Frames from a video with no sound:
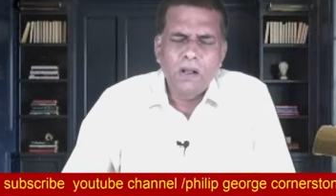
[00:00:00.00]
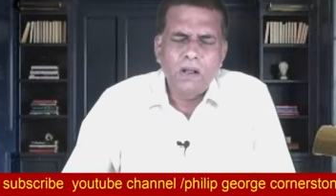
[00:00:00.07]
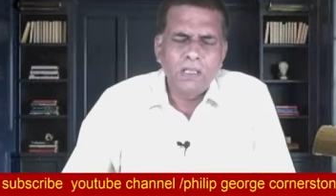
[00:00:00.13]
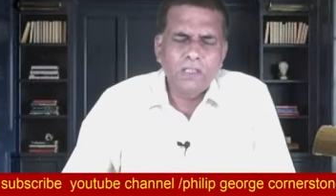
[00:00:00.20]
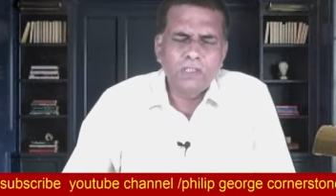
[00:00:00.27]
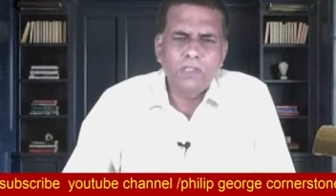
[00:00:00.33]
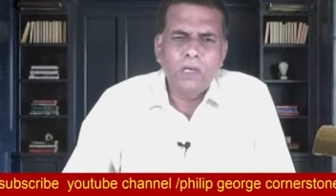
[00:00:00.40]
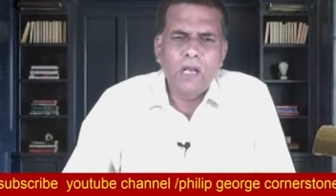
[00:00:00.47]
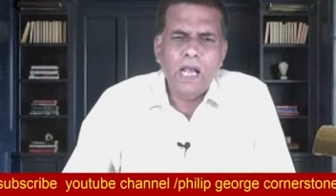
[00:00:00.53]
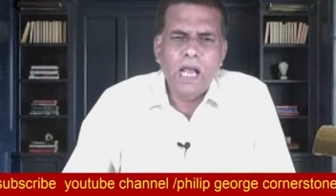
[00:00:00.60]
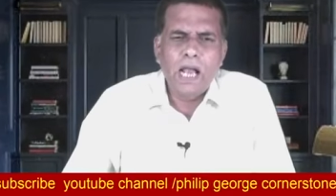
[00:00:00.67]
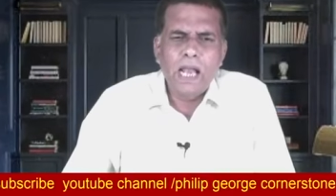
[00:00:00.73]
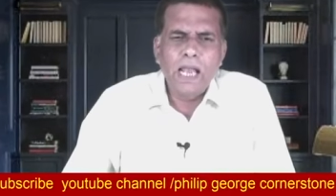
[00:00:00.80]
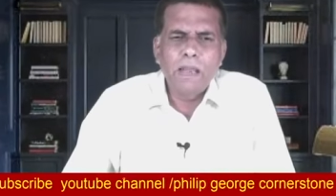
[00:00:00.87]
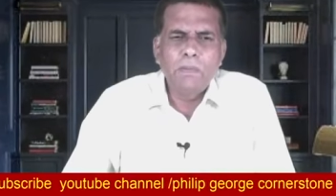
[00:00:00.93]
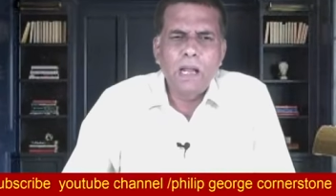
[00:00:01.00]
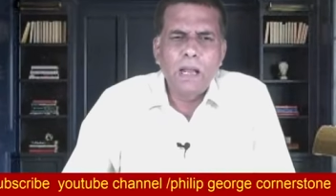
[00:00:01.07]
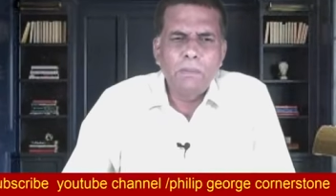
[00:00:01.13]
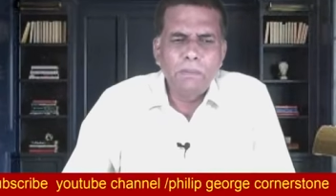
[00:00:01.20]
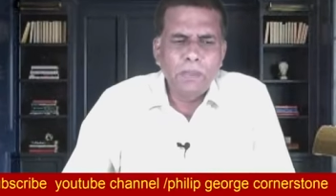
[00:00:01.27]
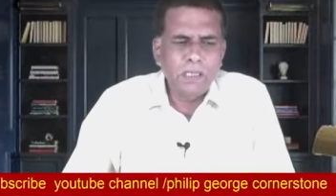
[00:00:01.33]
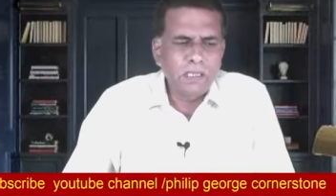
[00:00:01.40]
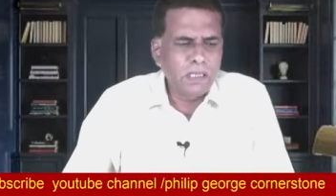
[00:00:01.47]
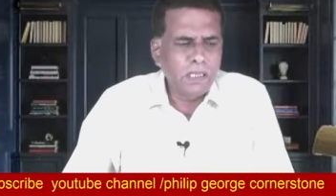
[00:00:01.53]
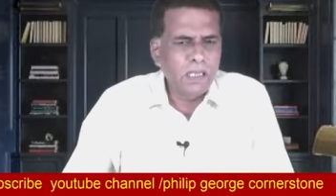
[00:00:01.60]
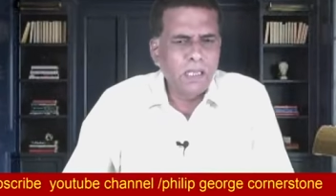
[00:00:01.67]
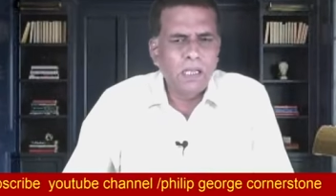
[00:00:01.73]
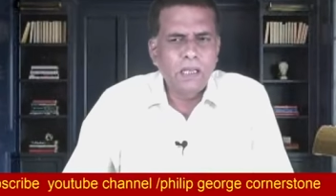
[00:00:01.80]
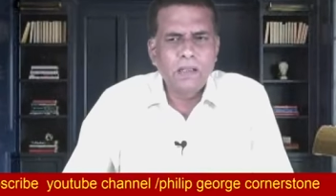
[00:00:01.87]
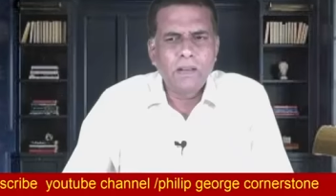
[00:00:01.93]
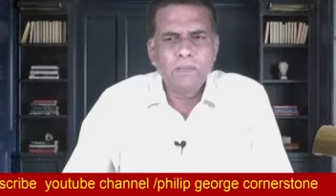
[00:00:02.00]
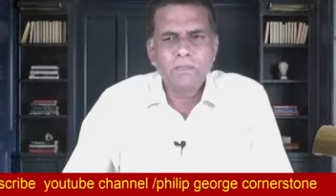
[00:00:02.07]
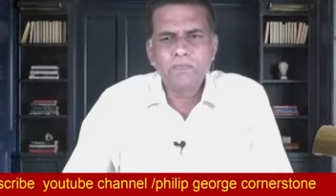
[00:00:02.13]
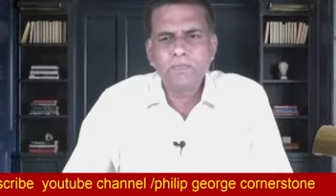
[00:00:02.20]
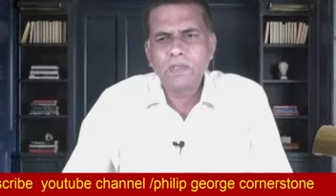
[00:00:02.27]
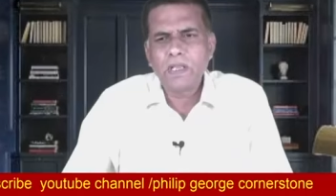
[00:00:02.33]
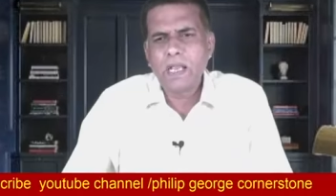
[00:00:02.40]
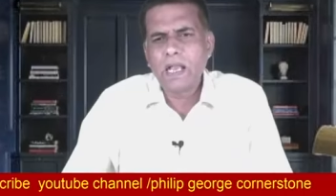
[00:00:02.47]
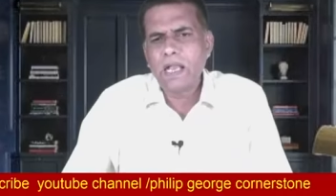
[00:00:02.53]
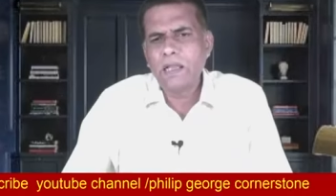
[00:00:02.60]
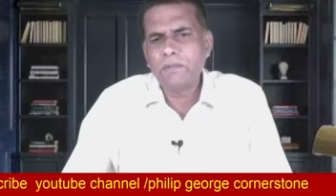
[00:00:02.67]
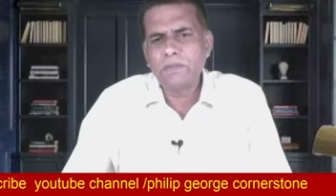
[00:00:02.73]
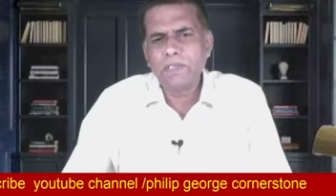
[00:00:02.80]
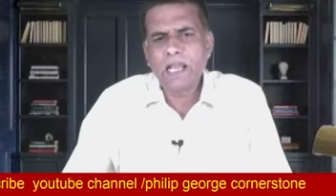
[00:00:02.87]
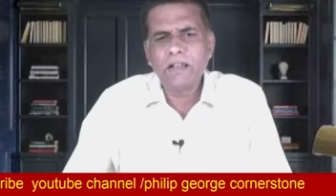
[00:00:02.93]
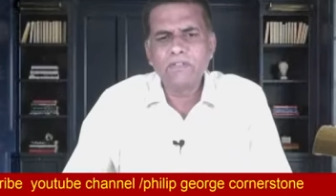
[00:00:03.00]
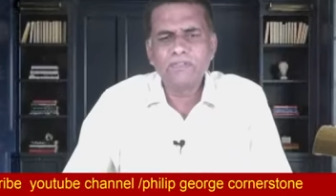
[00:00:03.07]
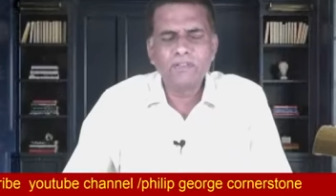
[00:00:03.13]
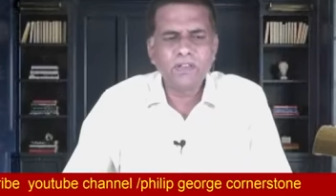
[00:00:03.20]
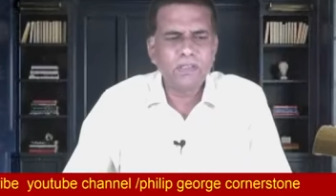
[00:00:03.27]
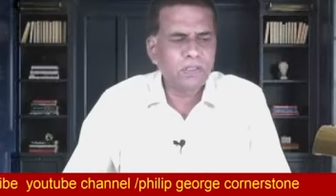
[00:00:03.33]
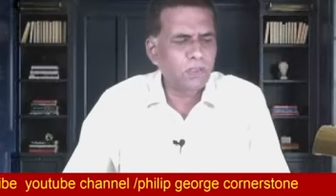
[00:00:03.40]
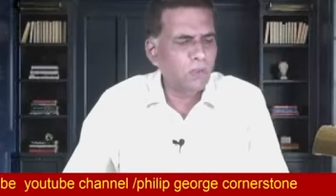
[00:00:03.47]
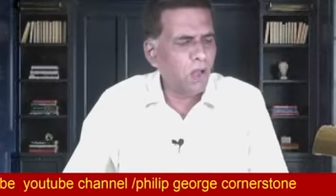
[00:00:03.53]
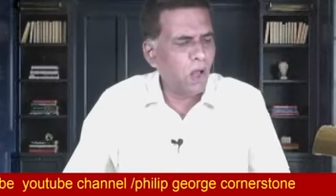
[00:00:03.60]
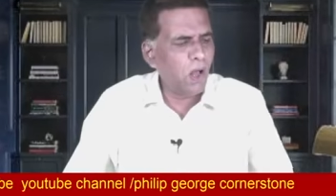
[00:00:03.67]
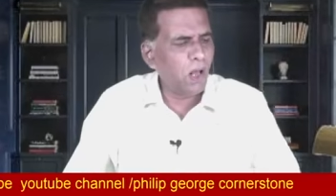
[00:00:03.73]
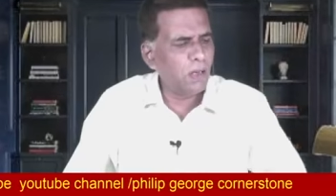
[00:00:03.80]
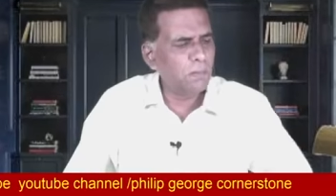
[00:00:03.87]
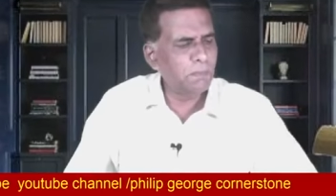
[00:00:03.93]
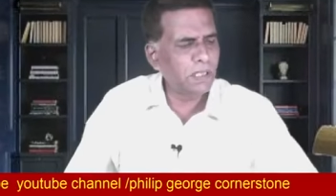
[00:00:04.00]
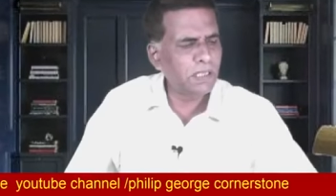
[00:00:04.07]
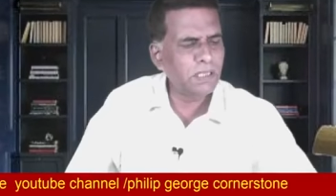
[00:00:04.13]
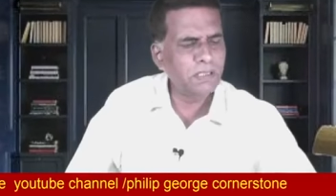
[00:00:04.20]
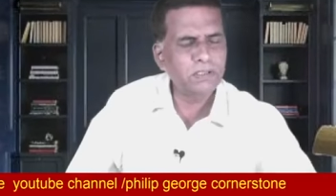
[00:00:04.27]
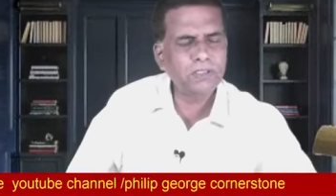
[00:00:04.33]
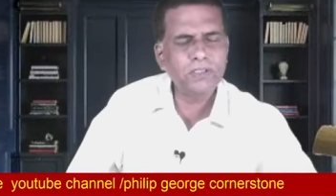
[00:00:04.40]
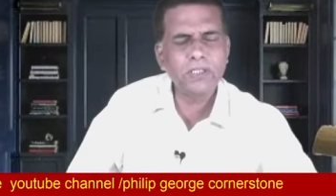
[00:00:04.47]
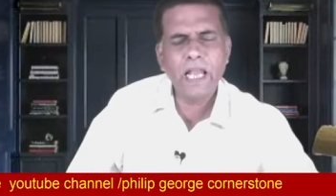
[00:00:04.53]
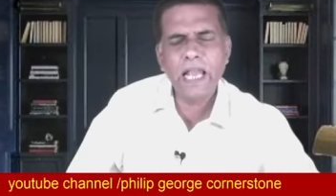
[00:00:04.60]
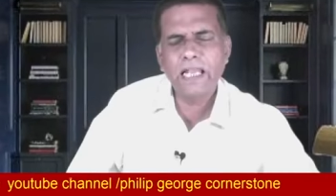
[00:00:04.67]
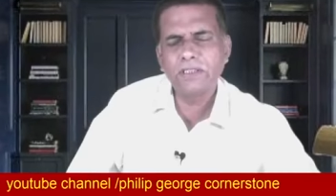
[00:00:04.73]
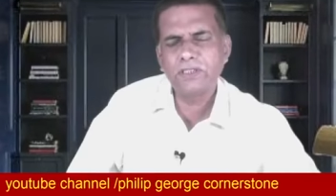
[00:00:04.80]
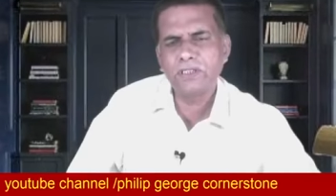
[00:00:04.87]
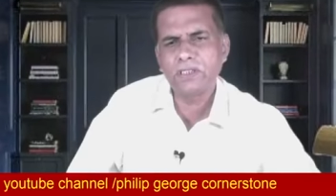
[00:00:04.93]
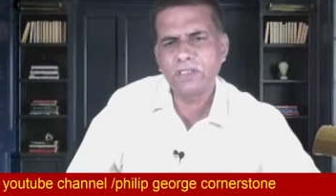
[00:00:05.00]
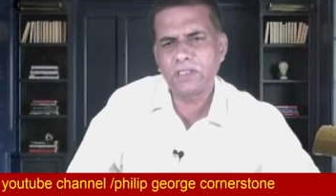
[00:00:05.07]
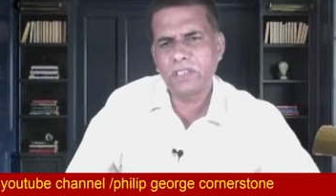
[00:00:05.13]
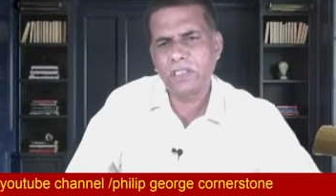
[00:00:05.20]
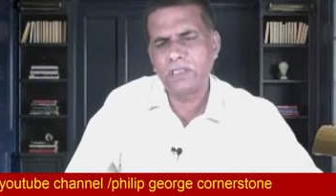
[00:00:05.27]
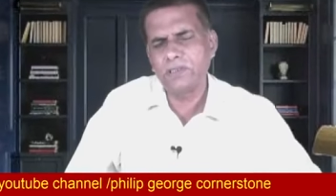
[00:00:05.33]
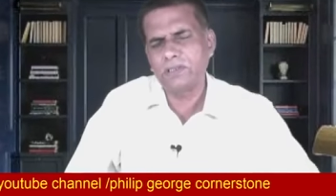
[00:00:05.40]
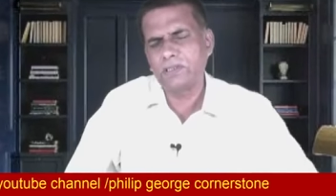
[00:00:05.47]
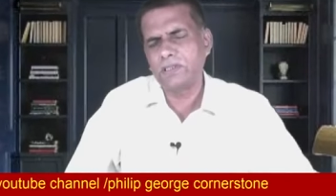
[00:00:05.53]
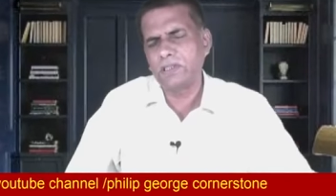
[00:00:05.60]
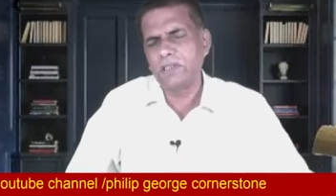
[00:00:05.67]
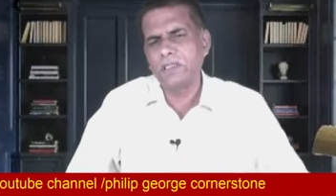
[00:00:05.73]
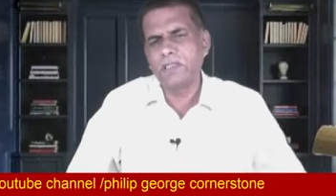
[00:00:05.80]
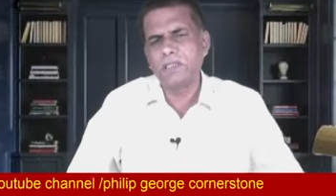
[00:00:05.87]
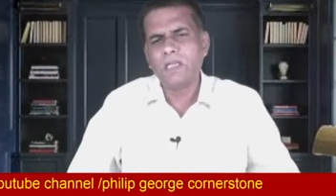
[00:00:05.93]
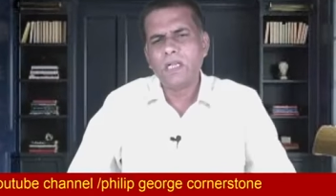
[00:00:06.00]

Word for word: Also, I am humbled, uh, I am thankful to all brothers and sisters, uh,